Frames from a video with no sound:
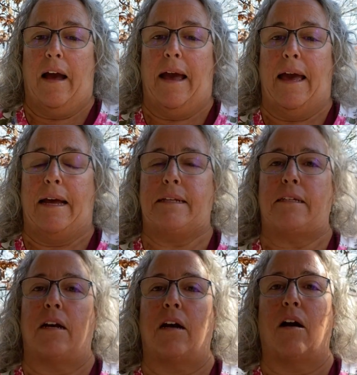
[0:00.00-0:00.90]

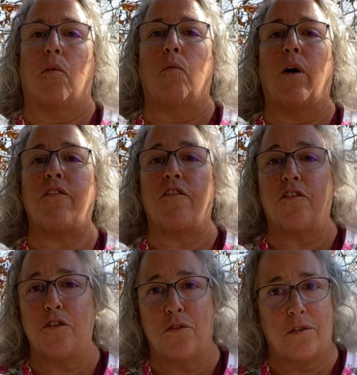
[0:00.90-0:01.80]
And what
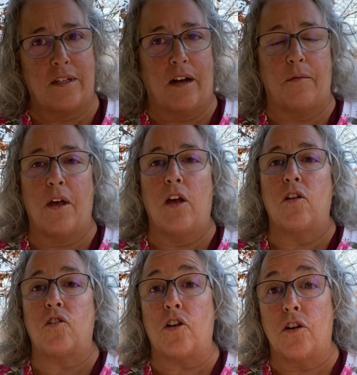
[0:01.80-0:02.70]
foods? Now,
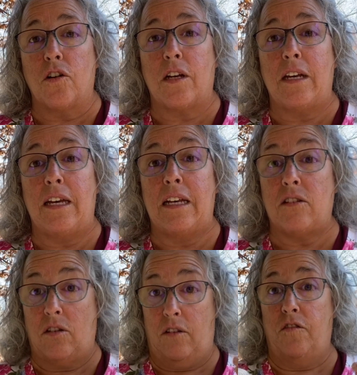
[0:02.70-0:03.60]
turkey
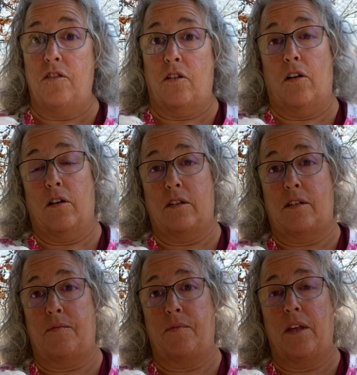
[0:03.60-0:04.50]
is good for
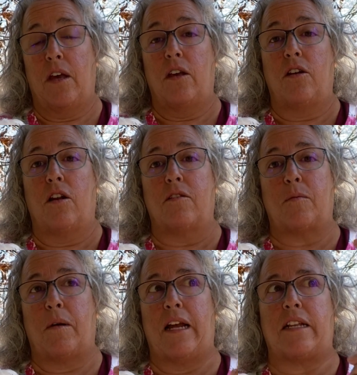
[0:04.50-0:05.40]
dogs. It
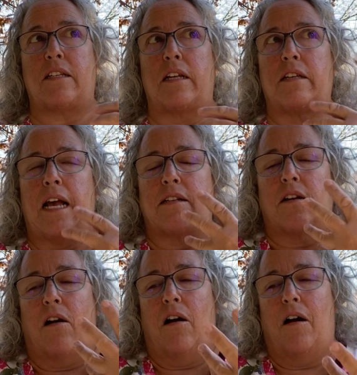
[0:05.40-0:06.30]
has a
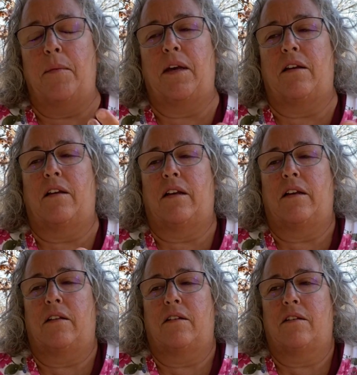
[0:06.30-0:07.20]

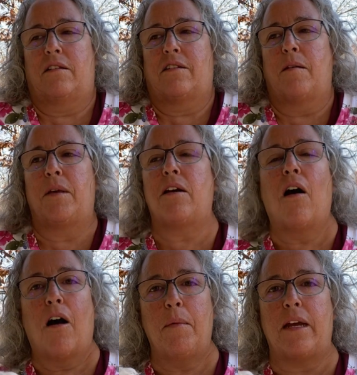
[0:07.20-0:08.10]
something
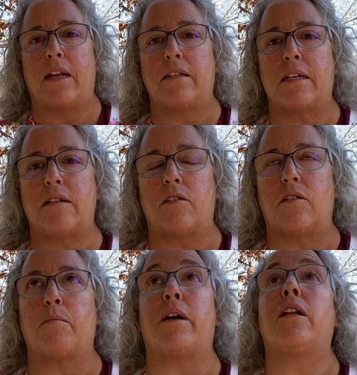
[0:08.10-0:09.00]
calming in it,
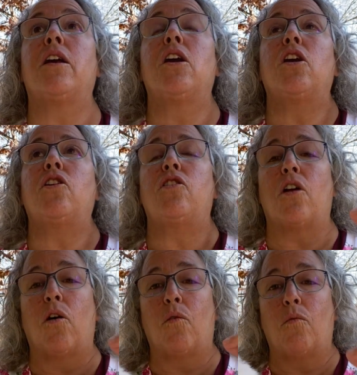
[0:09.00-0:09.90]
but you
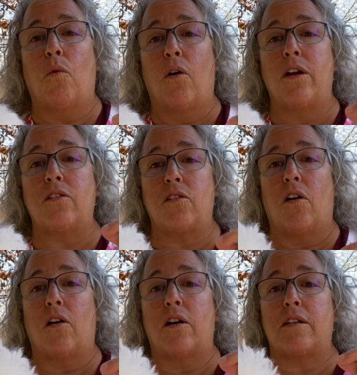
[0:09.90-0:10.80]
don't want
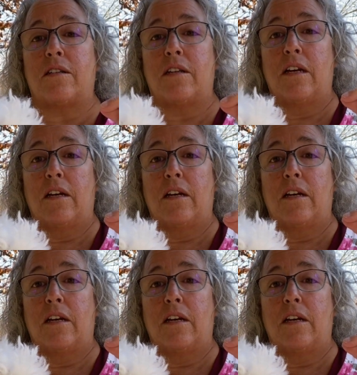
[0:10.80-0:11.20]
dogs